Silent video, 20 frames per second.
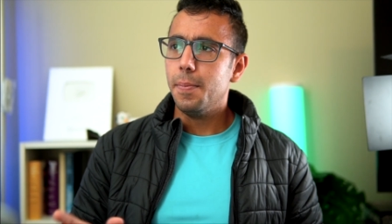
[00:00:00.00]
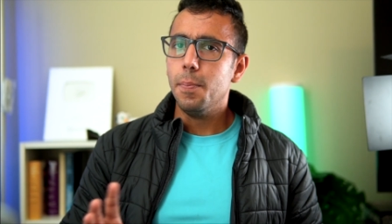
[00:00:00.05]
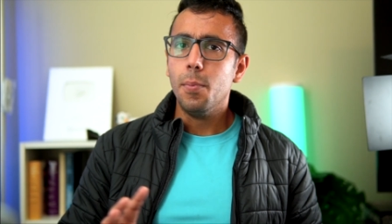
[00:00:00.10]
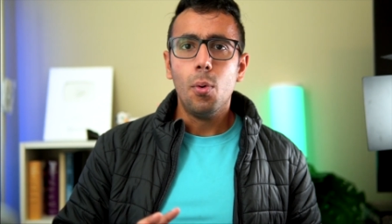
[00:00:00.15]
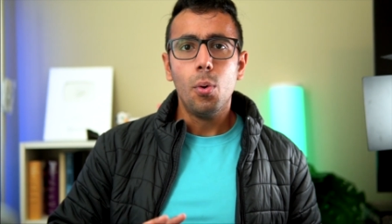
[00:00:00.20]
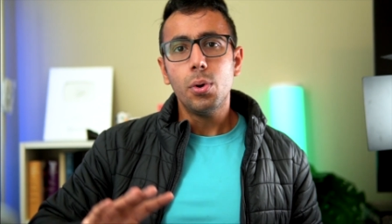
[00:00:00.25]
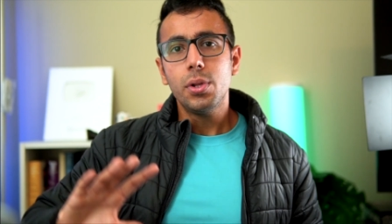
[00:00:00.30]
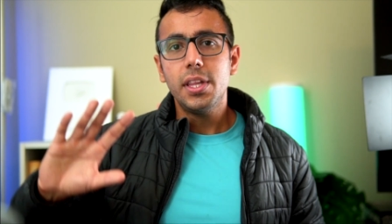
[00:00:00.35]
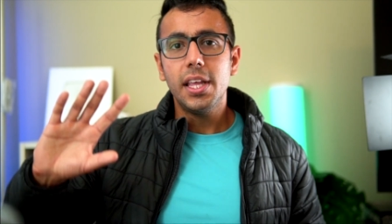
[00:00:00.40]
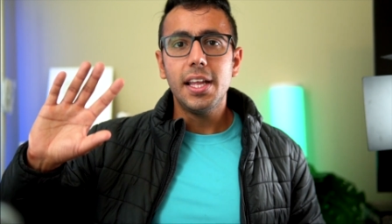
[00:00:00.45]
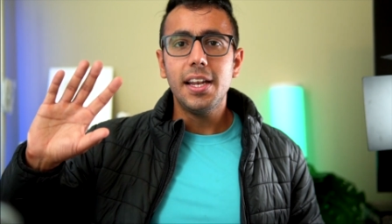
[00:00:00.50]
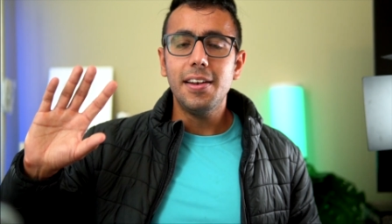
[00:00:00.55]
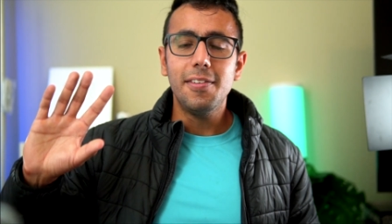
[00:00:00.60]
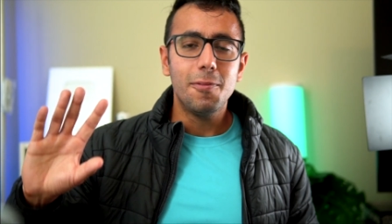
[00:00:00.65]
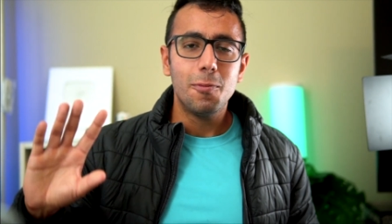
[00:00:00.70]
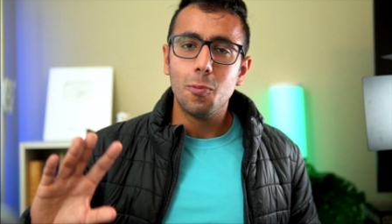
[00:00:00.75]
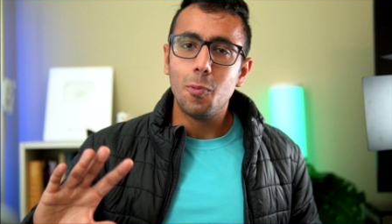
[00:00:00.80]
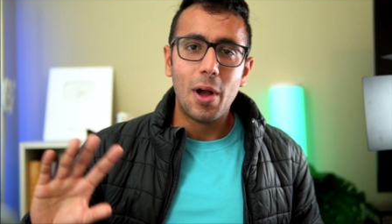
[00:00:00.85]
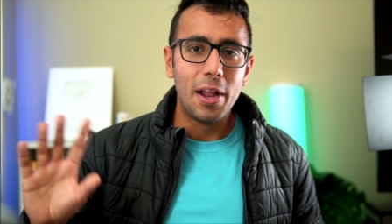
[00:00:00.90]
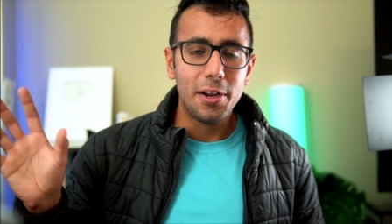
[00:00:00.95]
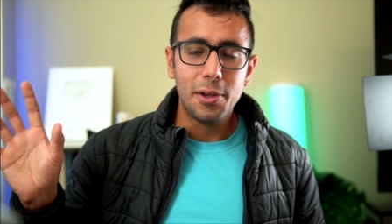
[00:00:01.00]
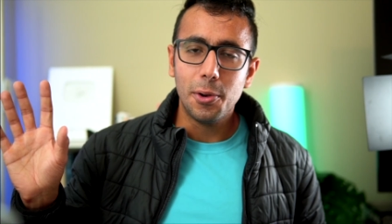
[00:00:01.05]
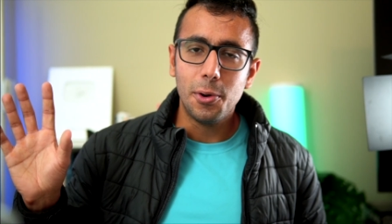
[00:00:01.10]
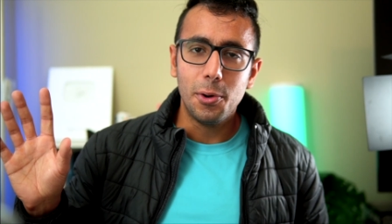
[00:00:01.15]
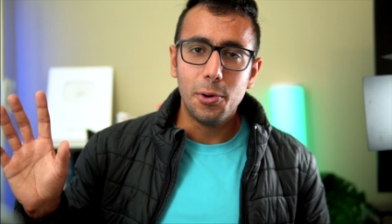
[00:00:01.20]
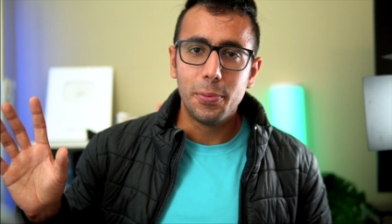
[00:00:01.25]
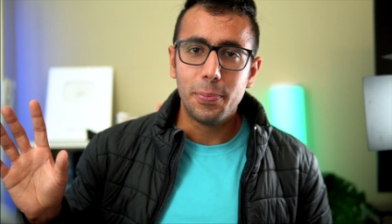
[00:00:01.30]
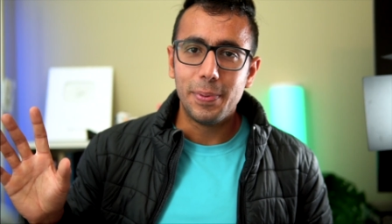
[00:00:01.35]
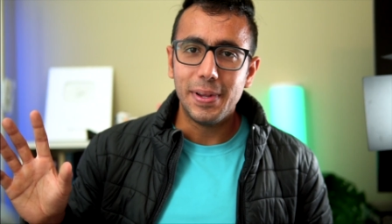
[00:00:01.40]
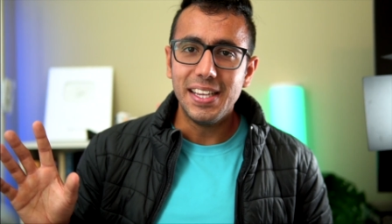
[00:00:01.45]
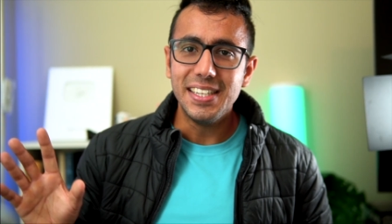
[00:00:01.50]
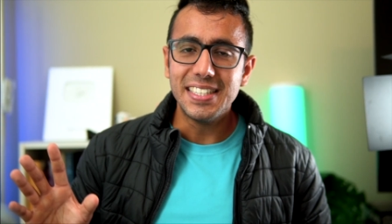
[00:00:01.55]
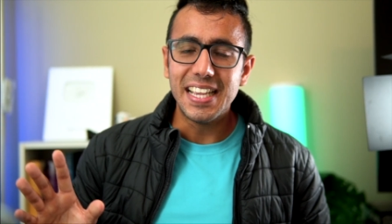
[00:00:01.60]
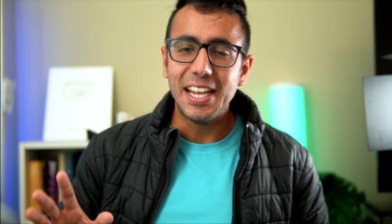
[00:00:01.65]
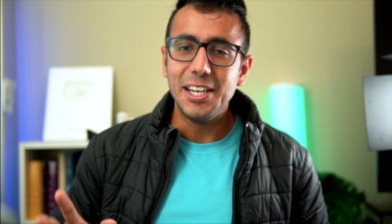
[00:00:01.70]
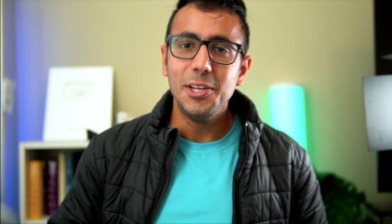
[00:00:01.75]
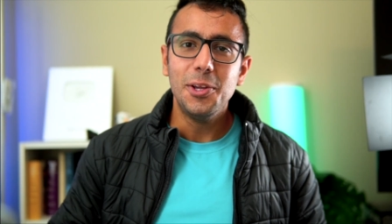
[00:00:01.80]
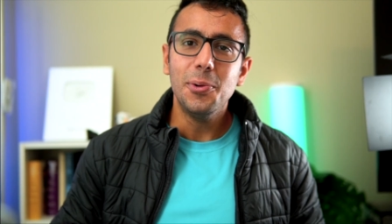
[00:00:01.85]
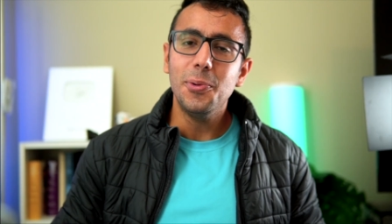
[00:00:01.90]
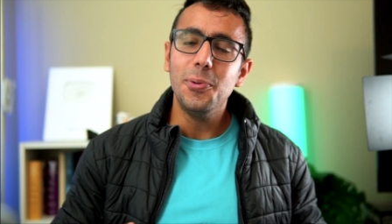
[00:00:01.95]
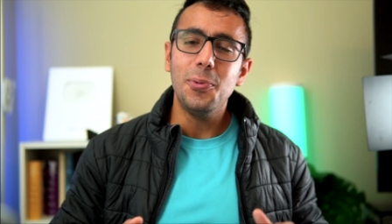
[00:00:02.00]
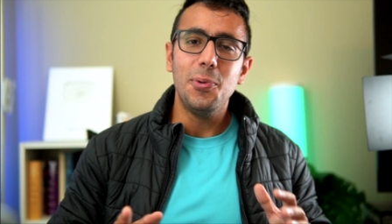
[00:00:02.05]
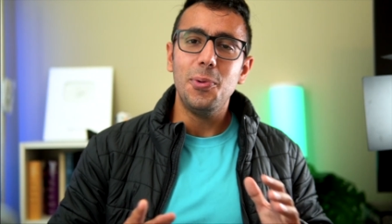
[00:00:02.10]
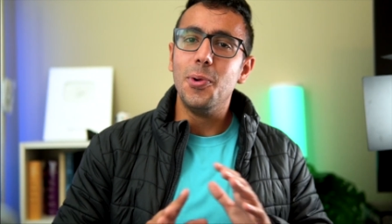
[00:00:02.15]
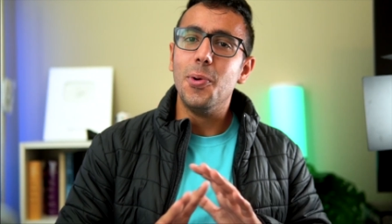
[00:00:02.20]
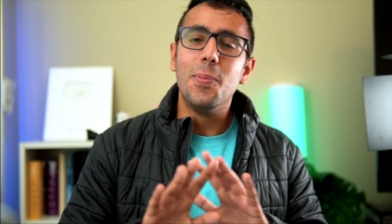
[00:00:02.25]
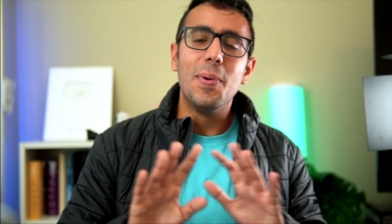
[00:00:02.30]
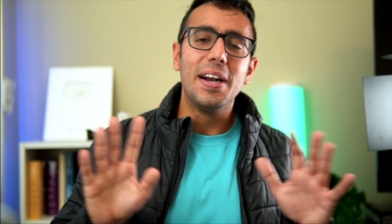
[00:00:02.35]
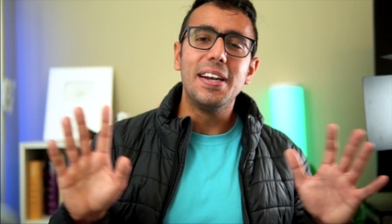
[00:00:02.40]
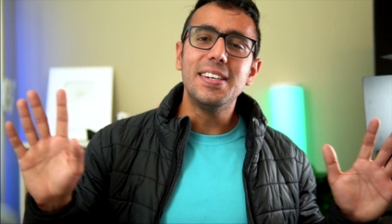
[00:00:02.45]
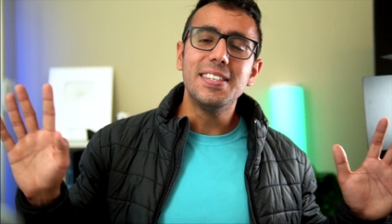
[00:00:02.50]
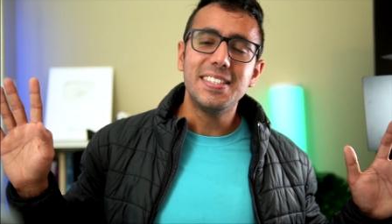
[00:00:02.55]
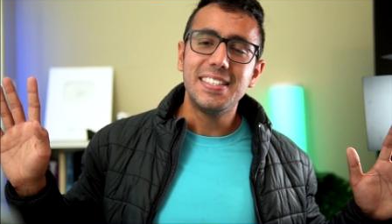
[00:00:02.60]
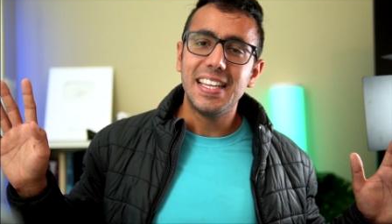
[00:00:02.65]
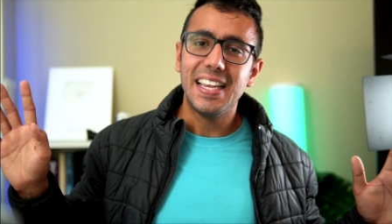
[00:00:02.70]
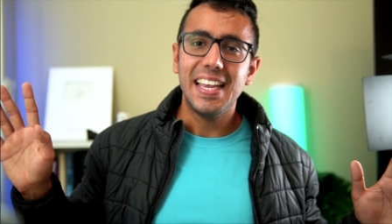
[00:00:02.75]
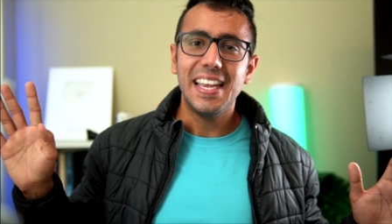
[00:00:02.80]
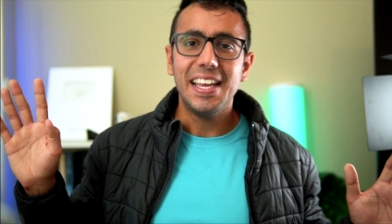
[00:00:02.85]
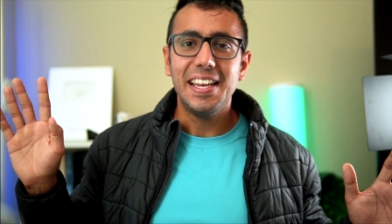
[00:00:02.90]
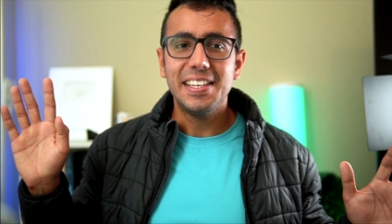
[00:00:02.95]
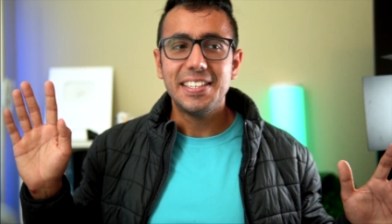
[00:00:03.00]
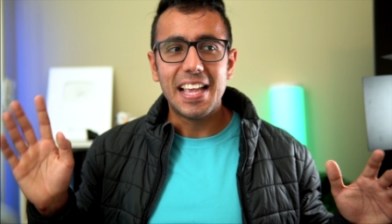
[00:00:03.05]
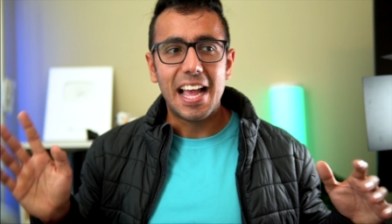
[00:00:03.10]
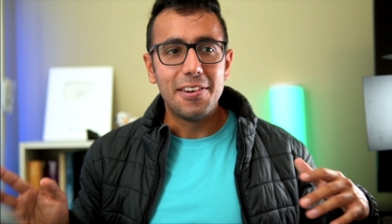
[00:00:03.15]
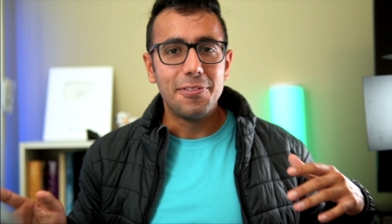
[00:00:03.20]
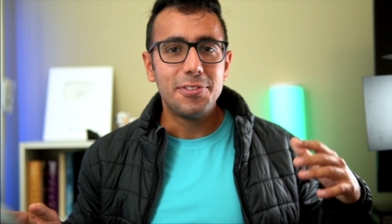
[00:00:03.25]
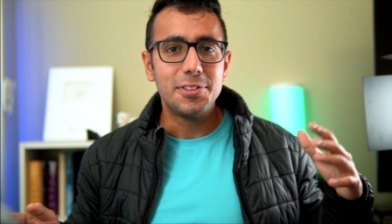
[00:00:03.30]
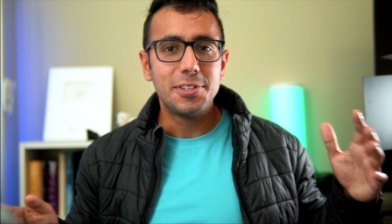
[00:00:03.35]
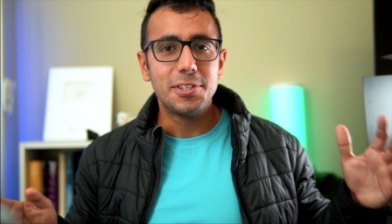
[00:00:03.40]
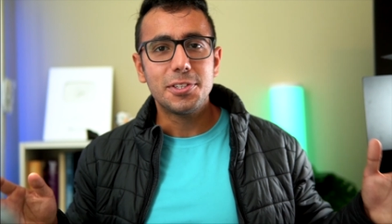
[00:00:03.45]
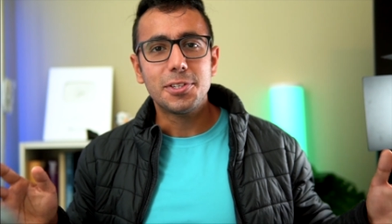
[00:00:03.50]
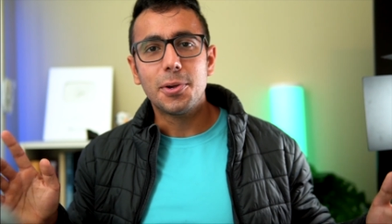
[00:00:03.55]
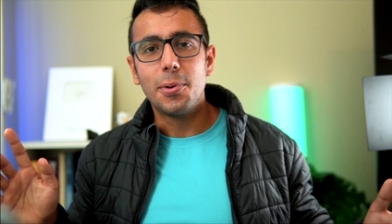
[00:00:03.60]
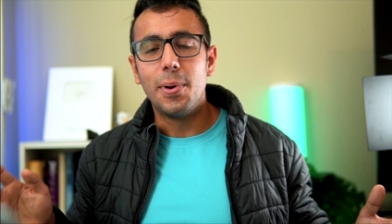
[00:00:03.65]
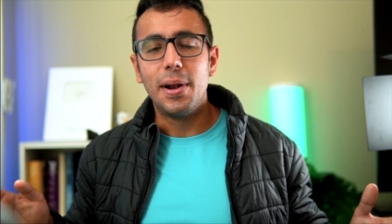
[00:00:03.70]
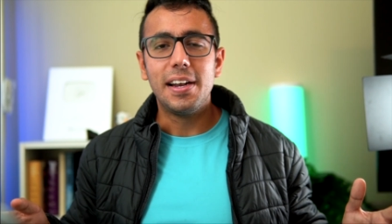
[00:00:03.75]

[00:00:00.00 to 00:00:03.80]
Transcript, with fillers: more than 1 crore rupees, and you no matter stay in San Francisco,